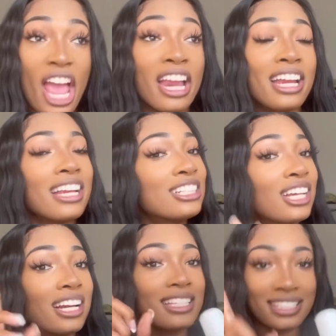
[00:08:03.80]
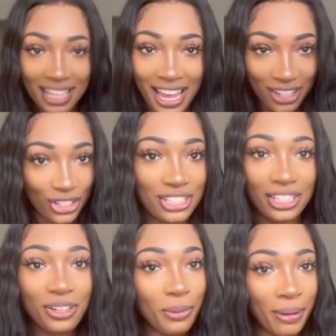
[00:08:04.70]
it is going to sting just a
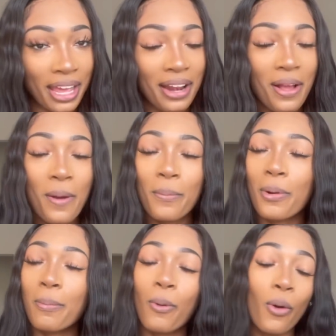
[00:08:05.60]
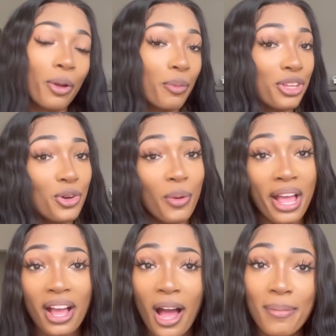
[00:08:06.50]
little bit. But boy, when you
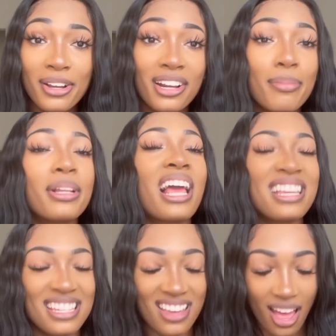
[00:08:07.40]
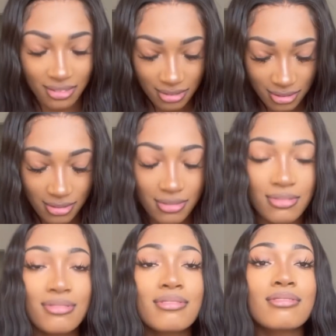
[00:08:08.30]
wake up, you're going to be like,
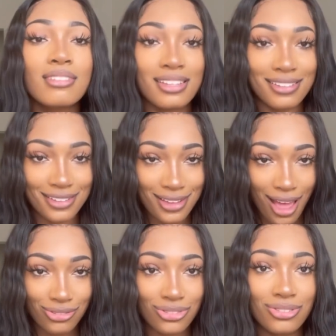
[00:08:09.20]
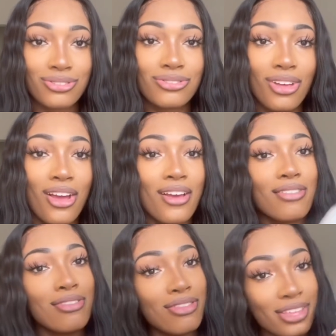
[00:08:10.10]
yes, yes.
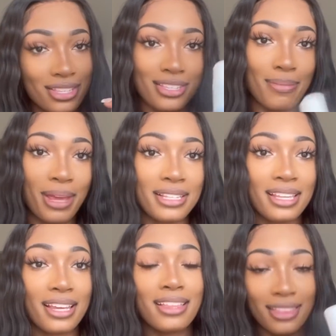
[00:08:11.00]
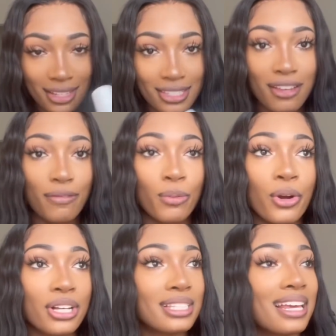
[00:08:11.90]
This is amazing. This stuff works.